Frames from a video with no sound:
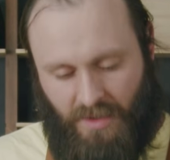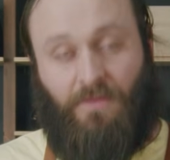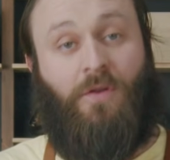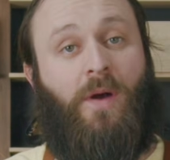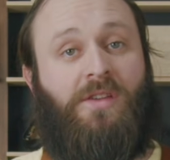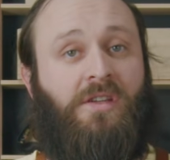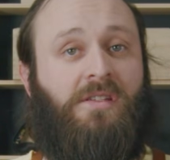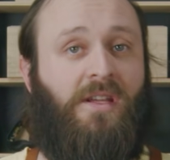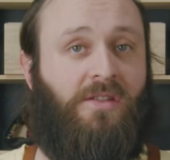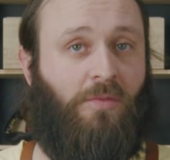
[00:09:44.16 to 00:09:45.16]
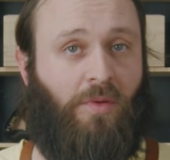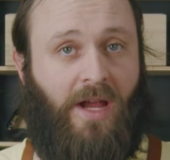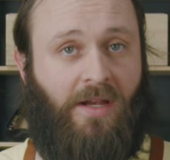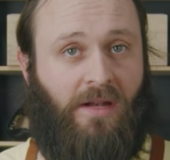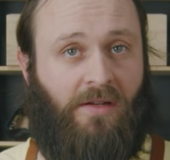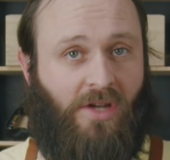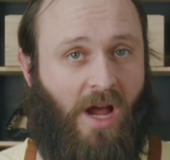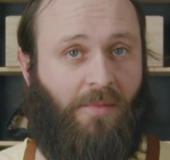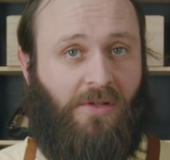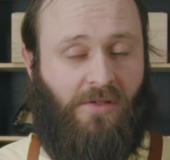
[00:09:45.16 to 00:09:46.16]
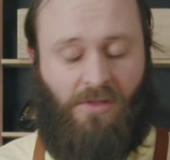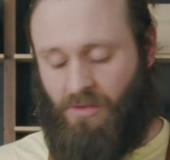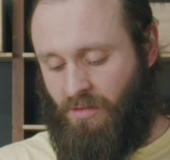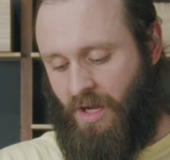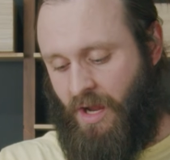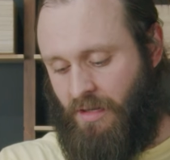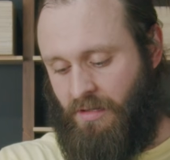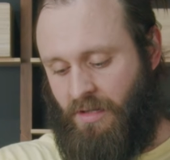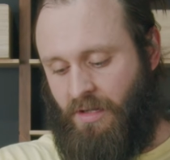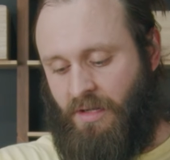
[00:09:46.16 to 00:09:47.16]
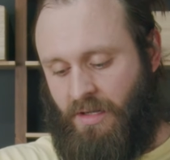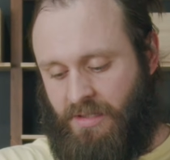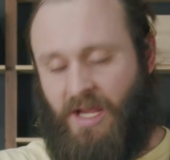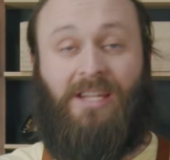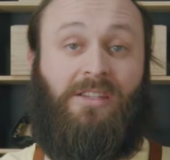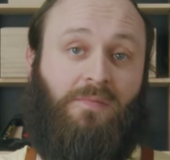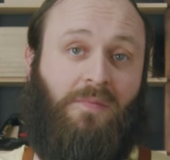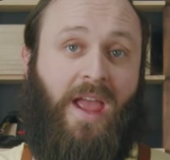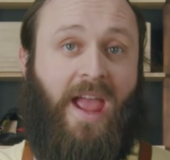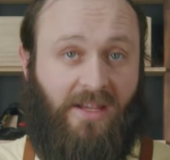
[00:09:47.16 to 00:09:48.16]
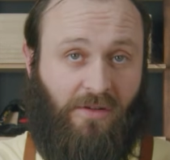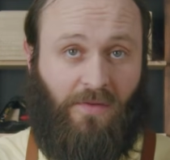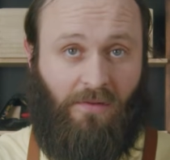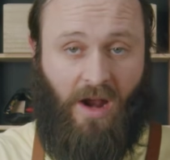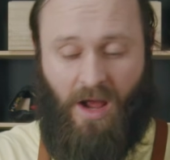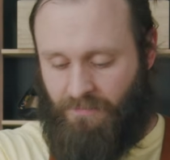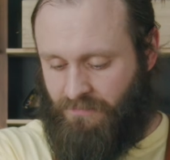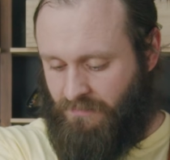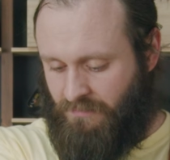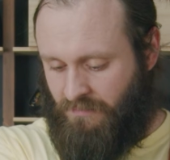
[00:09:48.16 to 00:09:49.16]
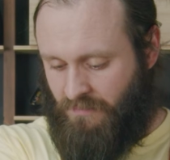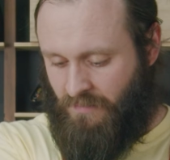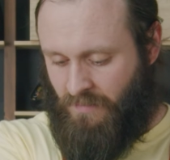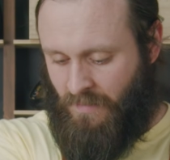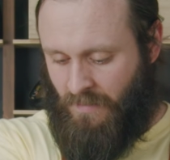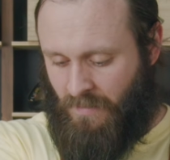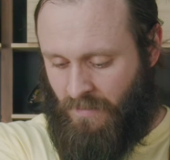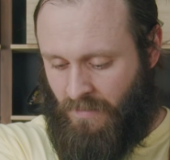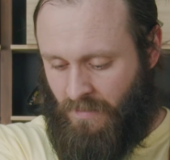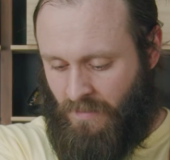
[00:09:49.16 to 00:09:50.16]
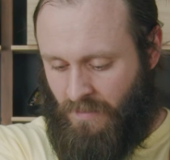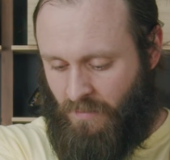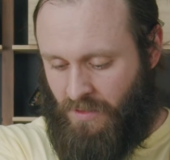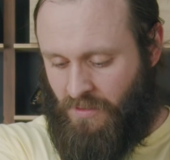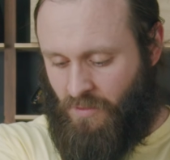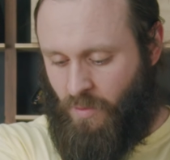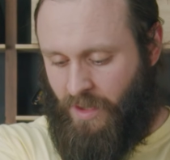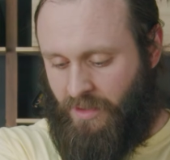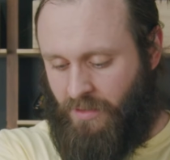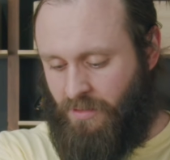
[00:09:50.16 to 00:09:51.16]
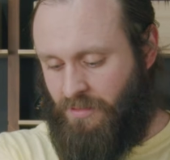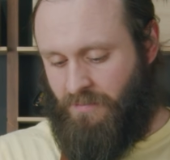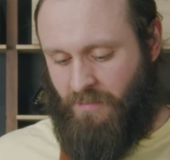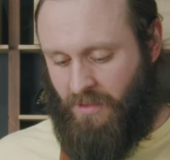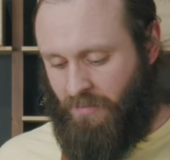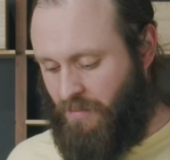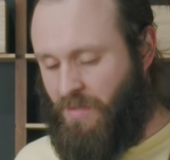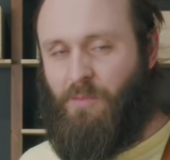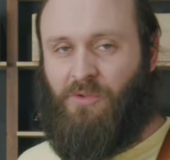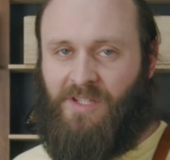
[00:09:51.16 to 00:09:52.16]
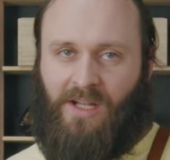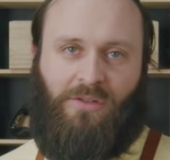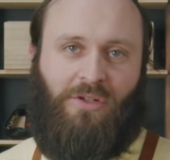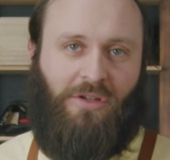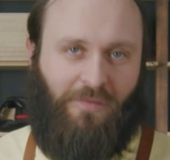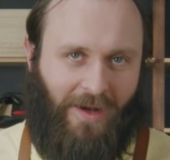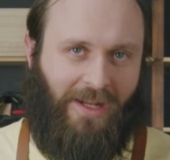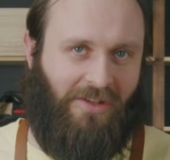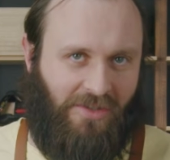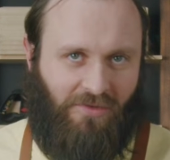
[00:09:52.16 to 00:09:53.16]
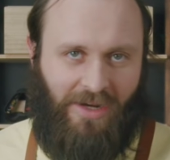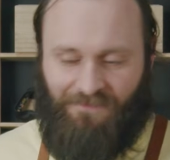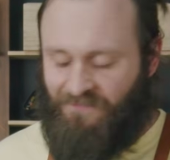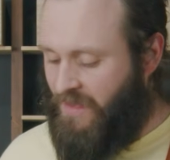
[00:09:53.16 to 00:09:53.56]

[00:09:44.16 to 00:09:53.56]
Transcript: There's a few ways you can test your plane sharpness. You can take some hairs off your arm, which is all well and good, but people start to look at you funny in the street.